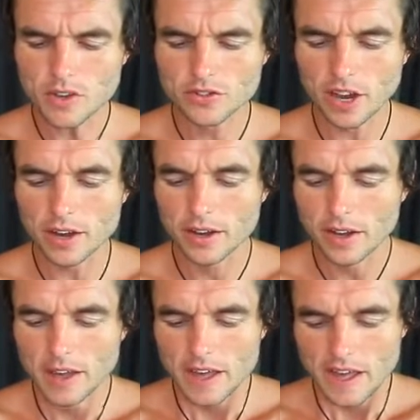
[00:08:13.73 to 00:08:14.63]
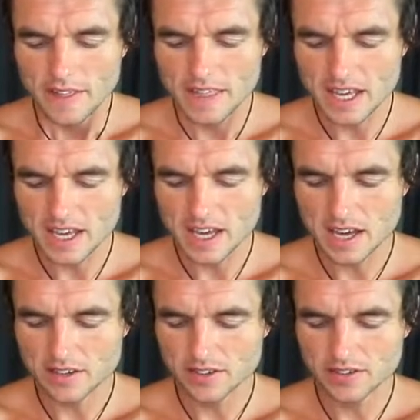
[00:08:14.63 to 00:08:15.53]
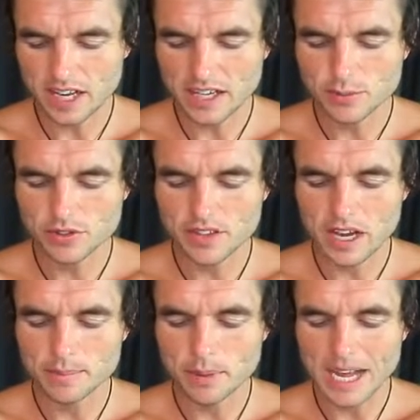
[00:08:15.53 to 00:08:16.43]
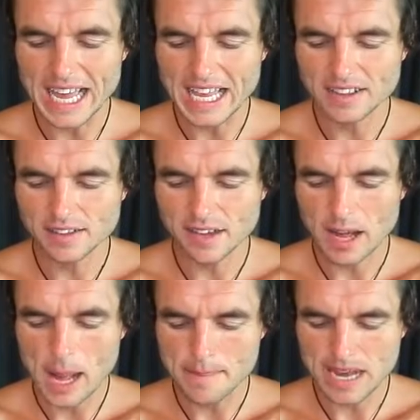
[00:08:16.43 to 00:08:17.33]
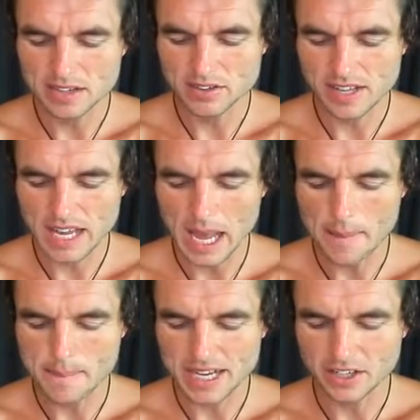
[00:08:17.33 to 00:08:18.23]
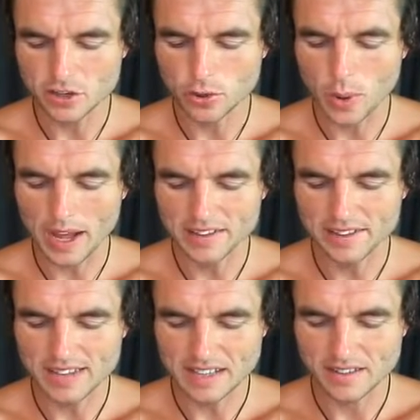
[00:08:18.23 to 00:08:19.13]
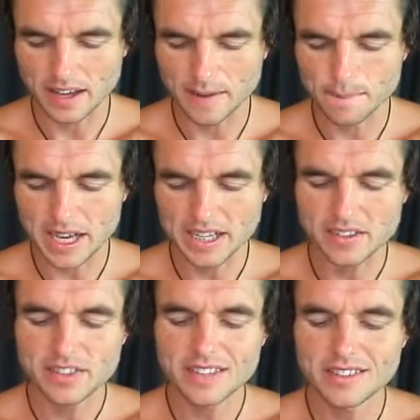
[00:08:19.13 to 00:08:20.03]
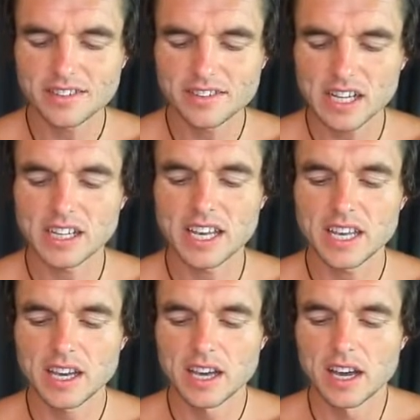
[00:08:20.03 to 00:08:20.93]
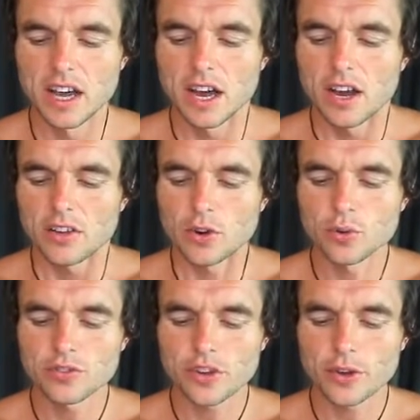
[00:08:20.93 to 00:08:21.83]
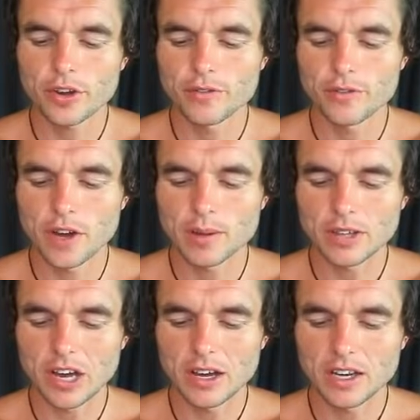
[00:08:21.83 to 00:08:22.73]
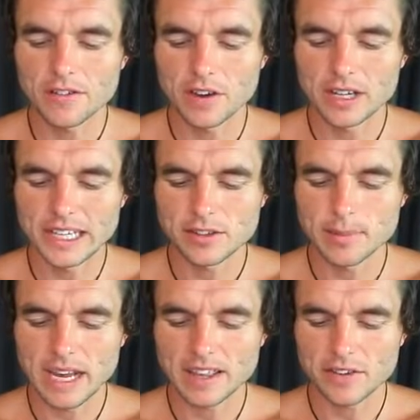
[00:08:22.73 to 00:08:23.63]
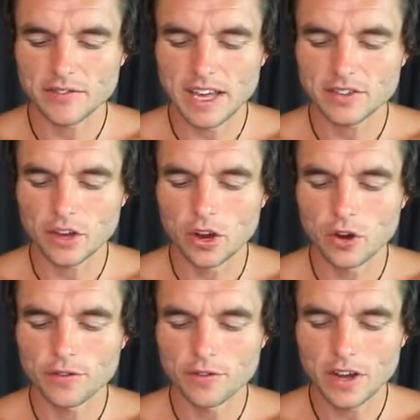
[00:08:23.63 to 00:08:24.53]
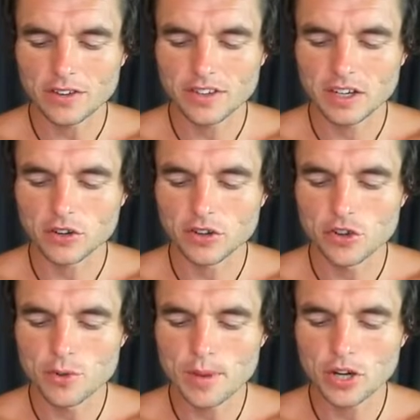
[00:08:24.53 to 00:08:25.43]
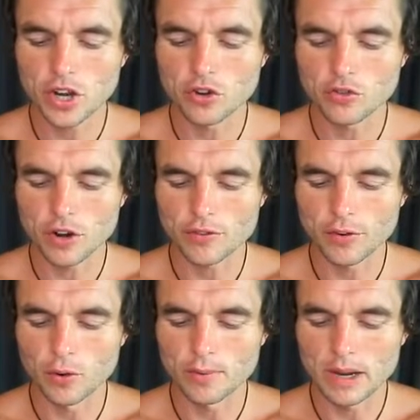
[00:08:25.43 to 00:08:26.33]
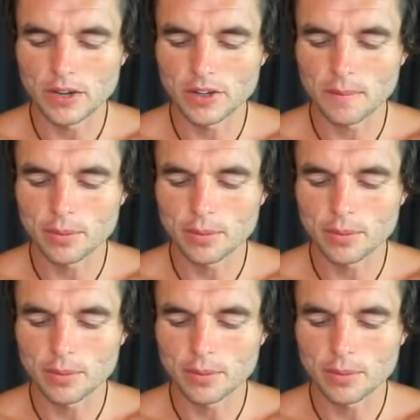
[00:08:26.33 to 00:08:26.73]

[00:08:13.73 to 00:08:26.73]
So the study was done by Intermountain Medical Center, and it says this study also confirmed early findings about the effects of fasting on human growth hormone